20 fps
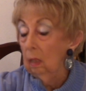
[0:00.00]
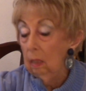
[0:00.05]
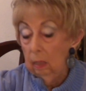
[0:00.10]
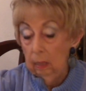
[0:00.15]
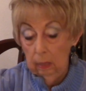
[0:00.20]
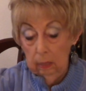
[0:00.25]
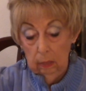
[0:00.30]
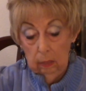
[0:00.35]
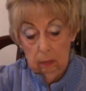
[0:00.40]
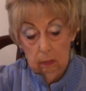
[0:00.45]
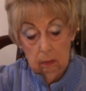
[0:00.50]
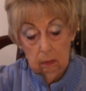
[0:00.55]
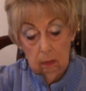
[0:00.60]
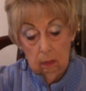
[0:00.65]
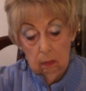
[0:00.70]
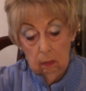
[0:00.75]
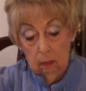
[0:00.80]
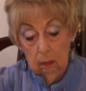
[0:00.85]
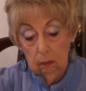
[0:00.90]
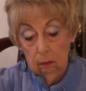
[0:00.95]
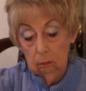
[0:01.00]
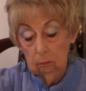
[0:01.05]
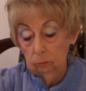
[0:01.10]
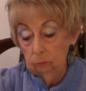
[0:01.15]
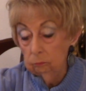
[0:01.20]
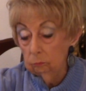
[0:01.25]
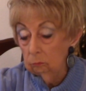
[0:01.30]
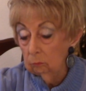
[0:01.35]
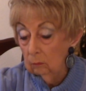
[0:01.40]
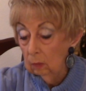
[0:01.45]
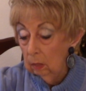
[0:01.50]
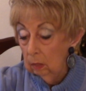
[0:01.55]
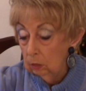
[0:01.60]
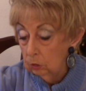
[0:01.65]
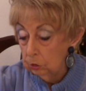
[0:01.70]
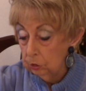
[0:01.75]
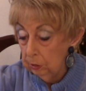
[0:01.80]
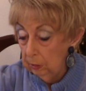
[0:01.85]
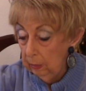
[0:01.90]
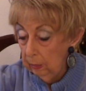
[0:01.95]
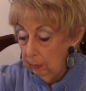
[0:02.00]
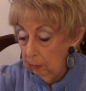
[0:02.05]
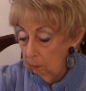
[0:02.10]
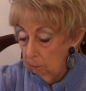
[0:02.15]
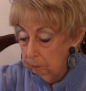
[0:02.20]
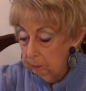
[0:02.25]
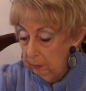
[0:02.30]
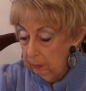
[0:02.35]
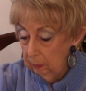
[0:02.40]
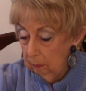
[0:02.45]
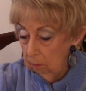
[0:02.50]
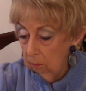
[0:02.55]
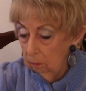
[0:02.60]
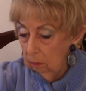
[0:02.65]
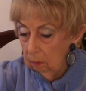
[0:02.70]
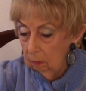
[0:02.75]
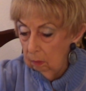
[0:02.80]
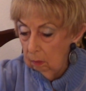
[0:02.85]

and she helped him